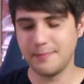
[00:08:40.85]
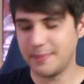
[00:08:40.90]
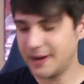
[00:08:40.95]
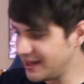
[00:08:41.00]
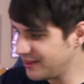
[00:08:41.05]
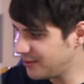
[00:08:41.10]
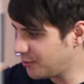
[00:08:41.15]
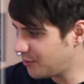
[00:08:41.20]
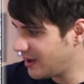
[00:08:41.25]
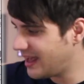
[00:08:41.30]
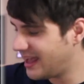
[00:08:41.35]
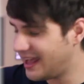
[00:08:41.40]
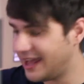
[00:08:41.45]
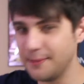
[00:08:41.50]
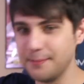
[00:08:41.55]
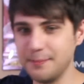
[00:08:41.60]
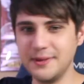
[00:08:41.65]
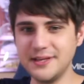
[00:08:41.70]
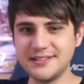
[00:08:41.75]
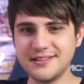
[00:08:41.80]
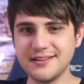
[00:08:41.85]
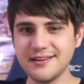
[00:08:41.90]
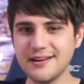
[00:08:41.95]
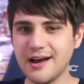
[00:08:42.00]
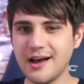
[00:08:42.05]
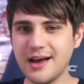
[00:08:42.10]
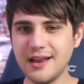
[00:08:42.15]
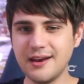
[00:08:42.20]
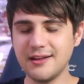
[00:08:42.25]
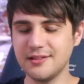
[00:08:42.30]
By the way,
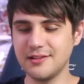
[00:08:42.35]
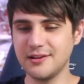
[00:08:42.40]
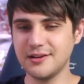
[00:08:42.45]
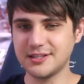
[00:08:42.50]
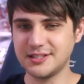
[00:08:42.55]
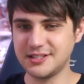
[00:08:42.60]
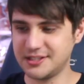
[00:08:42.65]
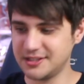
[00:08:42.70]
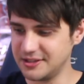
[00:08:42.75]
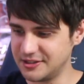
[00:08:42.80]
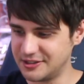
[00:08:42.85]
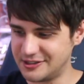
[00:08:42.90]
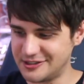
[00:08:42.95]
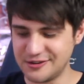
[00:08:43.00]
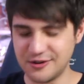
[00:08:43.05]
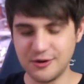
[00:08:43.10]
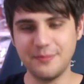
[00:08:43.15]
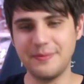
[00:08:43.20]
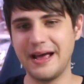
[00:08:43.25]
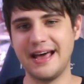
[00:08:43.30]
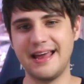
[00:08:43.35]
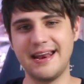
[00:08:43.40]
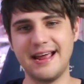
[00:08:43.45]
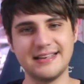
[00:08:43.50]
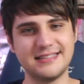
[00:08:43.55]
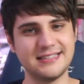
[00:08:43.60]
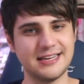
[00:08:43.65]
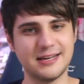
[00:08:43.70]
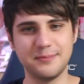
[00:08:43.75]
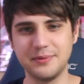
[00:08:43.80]
Mystagon looks so
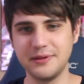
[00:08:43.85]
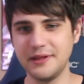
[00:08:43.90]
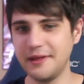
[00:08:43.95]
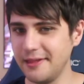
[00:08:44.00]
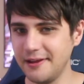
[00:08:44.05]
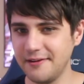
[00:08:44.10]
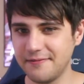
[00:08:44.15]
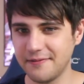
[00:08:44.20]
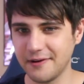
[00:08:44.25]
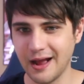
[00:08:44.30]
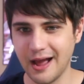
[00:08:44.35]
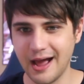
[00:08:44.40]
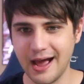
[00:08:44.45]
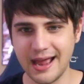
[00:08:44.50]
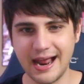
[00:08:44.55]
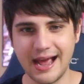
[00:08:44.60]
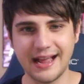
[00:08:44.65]
badass, I completely forgot.